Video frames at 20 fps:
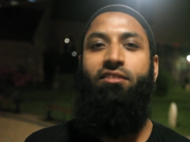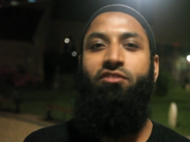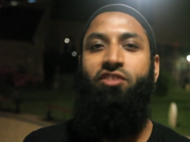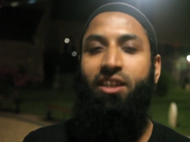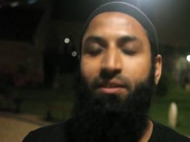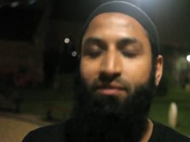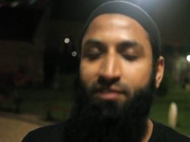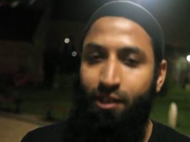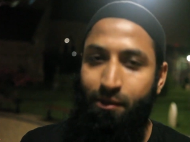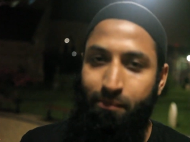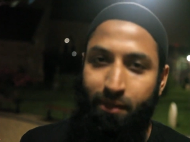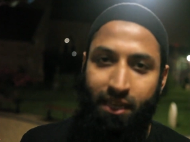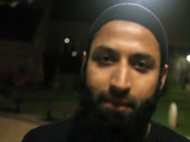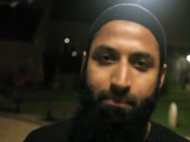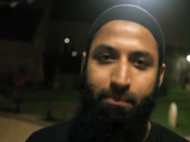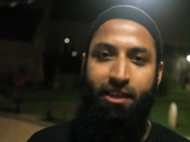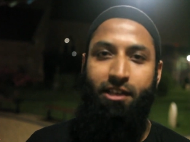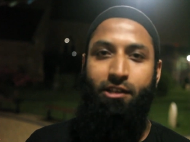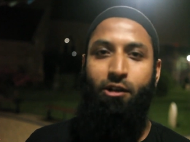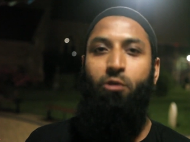achieve so many
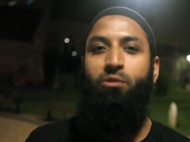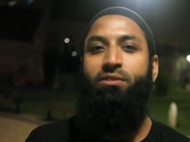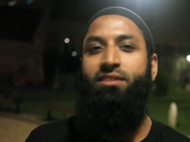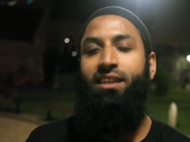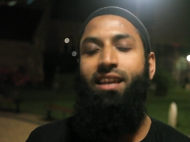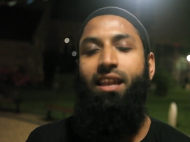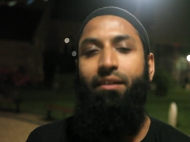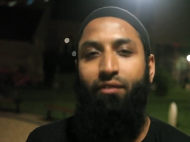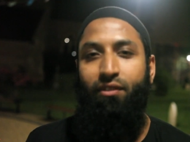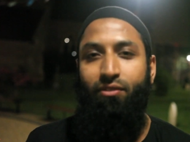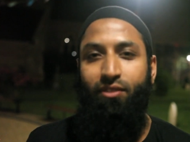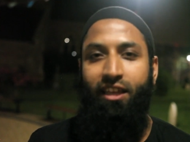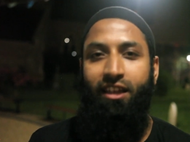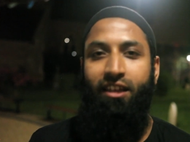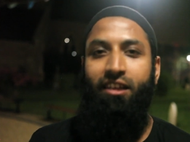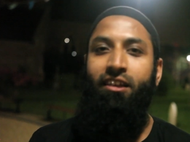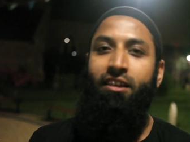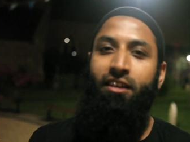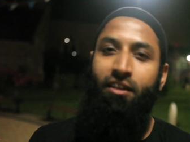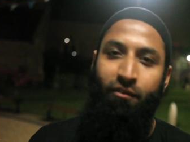big goals and
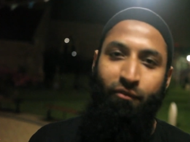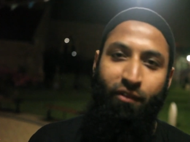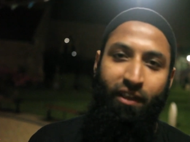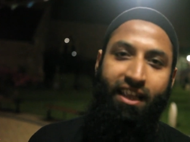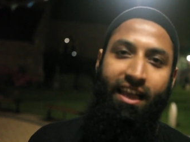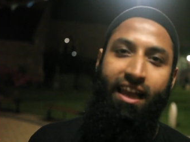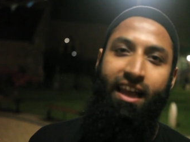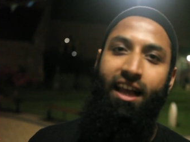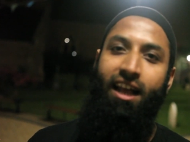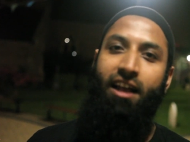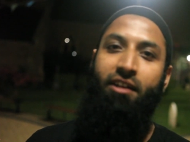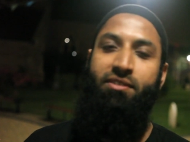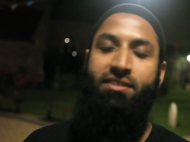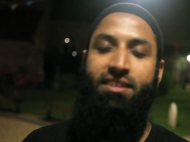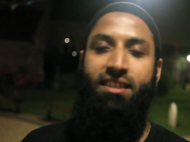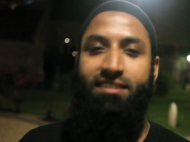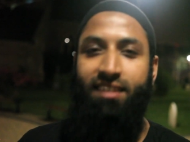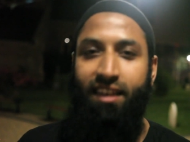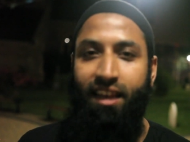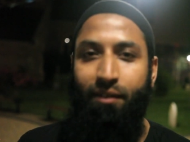everything. We get
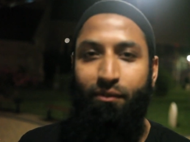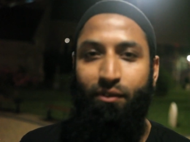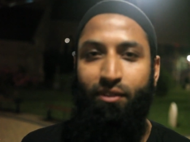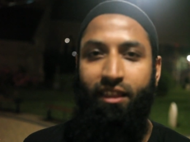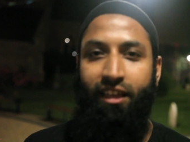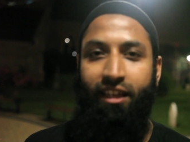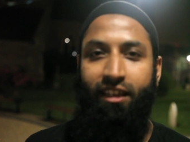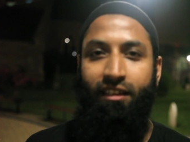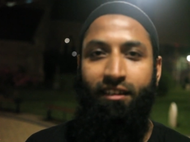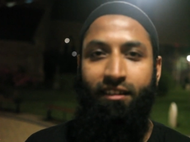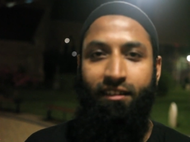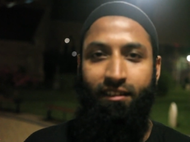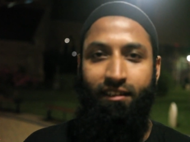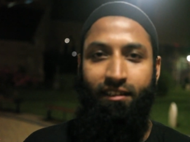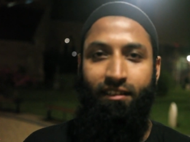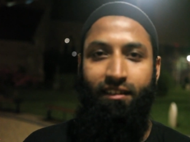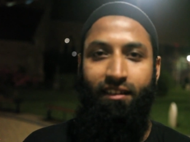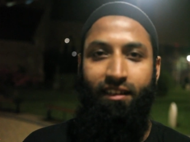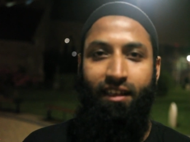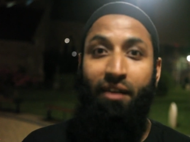houses and everything.
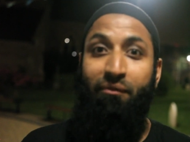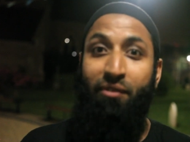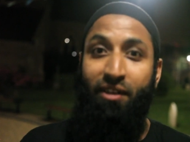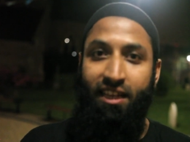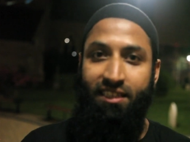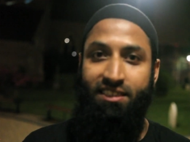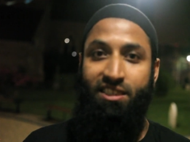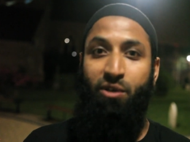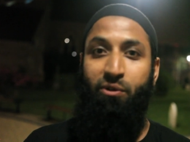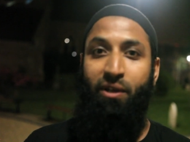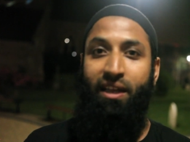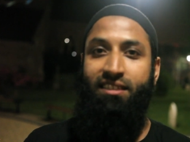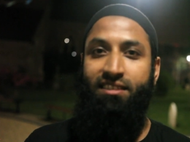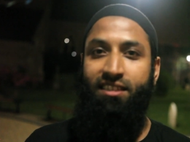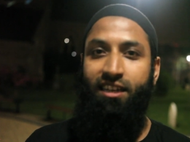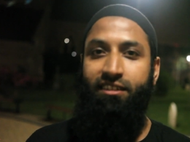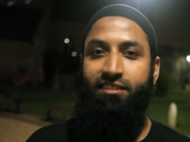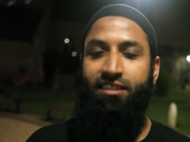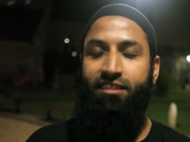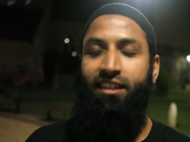And we get so
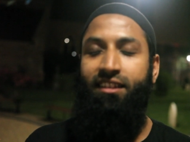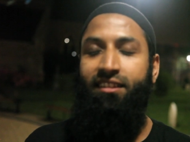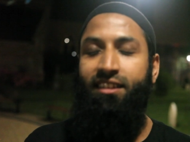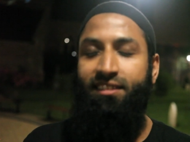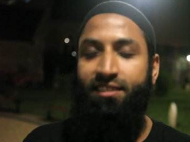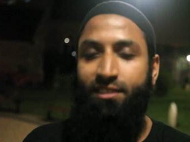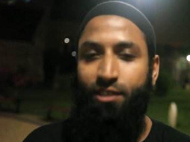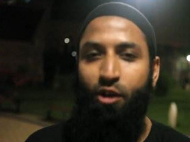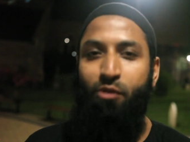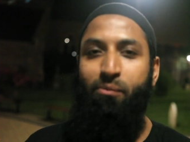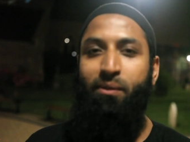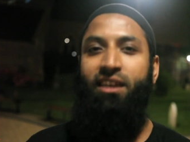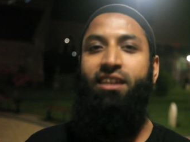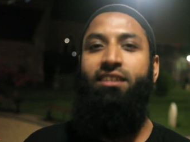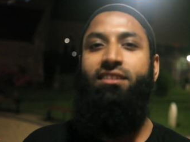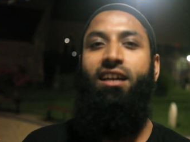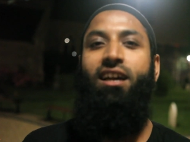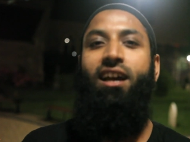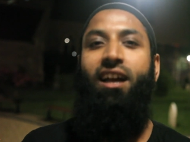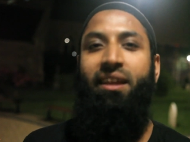excited. And there's so many
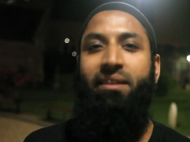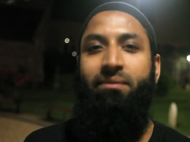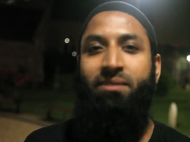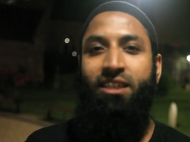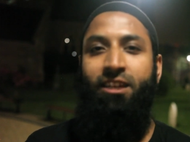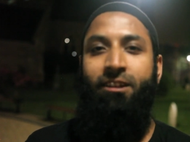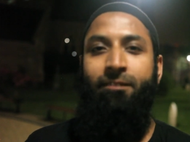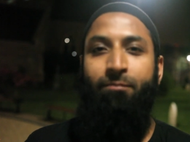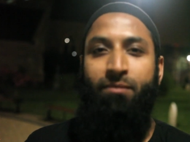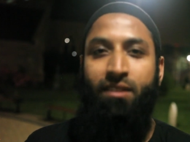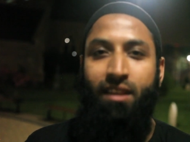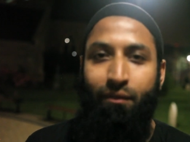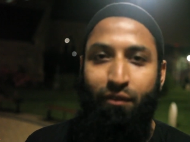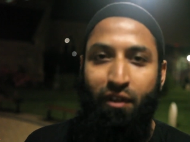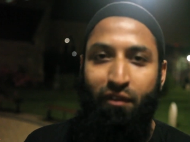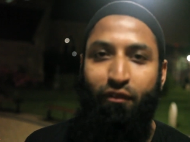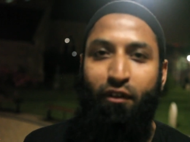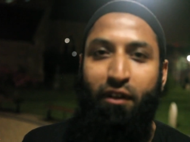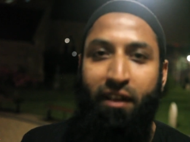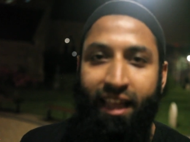times that
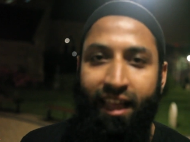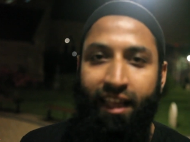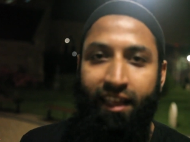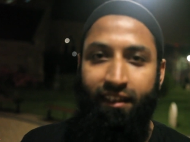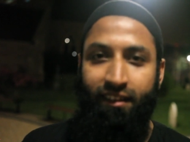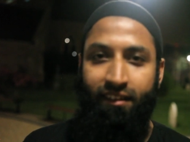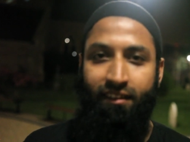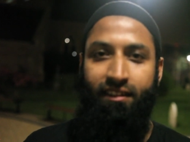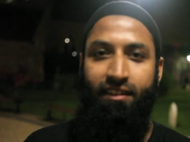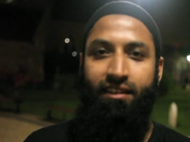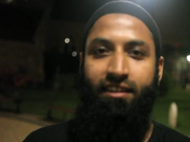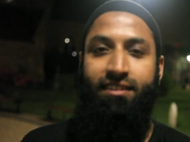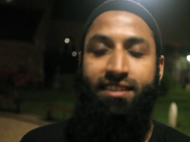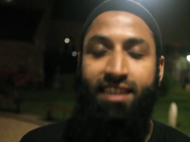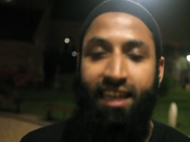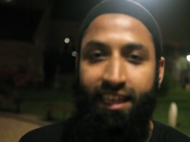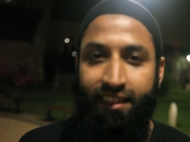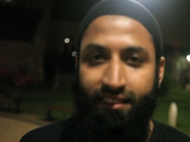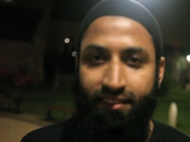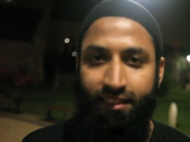we forget
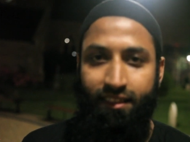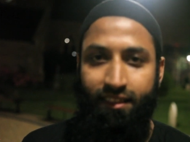death.